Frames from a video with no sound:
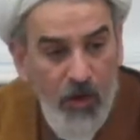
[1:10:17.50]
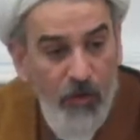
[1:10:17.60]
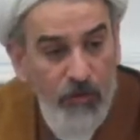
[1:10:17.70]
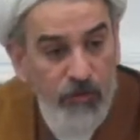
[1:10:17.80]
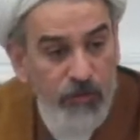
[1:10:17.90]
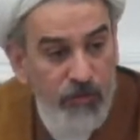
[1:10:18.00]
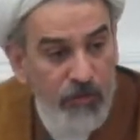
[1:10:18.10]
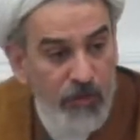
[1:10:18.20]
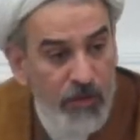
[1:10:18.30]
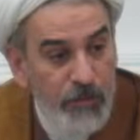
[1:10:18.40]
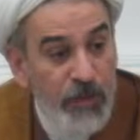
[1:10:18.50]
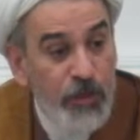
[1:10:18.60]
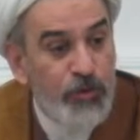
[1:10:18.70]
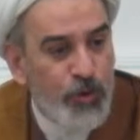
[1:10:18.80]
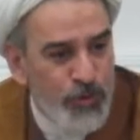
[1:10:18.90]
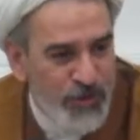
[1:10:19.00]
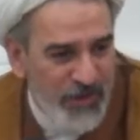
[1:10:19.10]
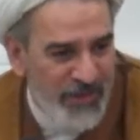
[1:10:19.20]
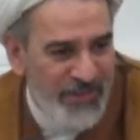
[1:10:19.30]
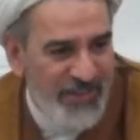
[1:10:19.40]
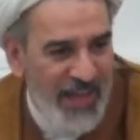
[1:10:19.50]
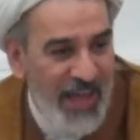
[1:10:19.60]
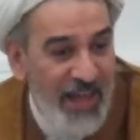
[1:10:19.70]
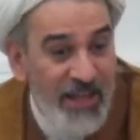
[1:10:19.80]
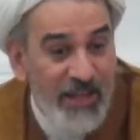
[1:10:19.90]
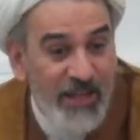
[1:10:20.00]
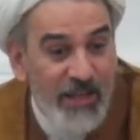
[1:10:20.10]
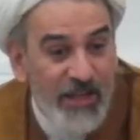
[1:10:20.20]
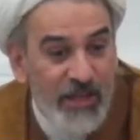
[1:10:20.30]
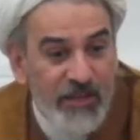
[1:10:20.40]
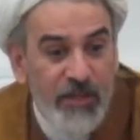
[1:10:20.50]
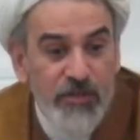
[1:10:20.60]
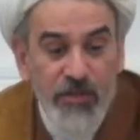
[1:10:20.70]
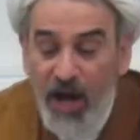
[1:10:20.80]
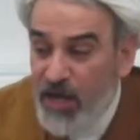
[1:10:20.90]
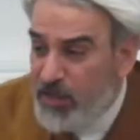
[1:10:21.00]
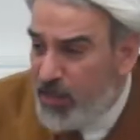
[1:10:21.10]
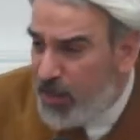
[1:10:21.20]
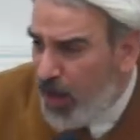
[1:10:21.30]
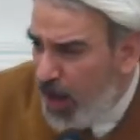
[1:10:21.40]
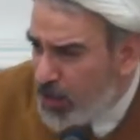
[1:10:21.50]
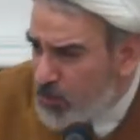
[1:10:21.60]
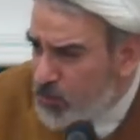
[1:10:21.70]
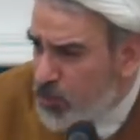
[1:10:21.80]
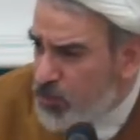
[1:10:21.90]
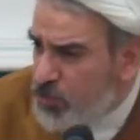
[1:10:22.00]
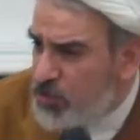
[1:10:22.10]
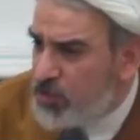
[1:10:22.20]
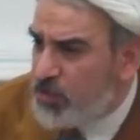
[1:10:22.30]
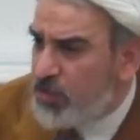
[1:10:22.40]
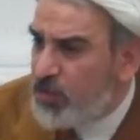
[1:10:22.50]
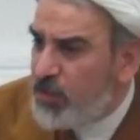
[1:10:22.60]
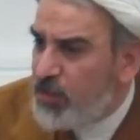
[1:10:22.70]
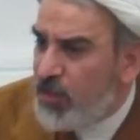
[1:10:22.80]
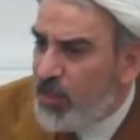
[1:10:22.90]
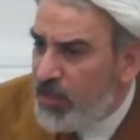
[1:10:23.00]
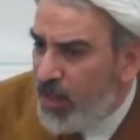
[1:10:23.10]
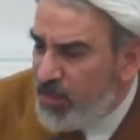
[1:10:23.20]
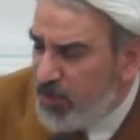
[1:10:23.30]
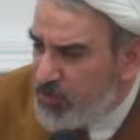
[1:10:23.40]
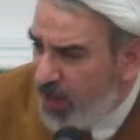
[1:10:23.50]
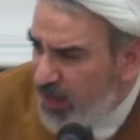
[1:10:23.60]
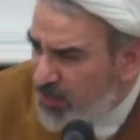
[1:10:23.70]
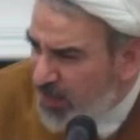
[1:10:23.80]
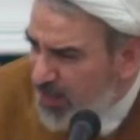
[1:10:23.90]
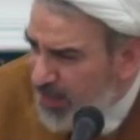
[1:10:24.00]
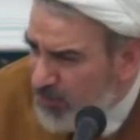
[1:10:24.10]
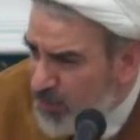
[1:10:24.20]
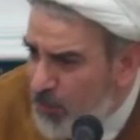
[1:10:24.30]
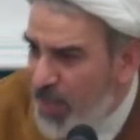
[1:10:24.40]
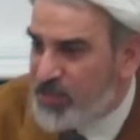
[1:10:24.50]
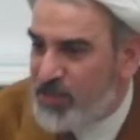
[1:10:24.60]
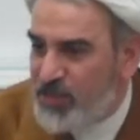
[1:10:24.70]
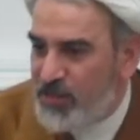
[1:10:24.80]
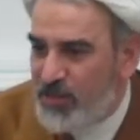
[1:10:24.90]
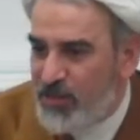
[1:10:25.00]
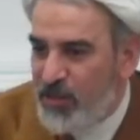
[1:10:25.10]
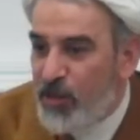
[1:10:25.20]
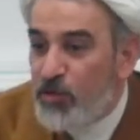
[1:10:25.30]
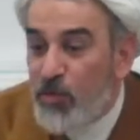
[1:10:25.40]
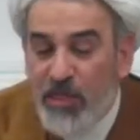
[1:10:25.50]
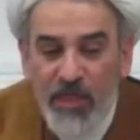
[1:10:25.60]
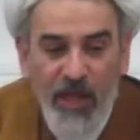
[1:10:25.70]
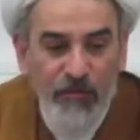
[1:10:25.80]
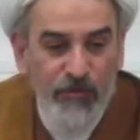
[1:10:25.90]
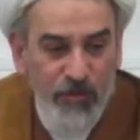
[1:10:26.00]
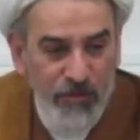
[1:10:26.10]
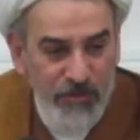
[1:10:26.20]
of being chosen. And they tried their utmost, they tried their level best to be thankful.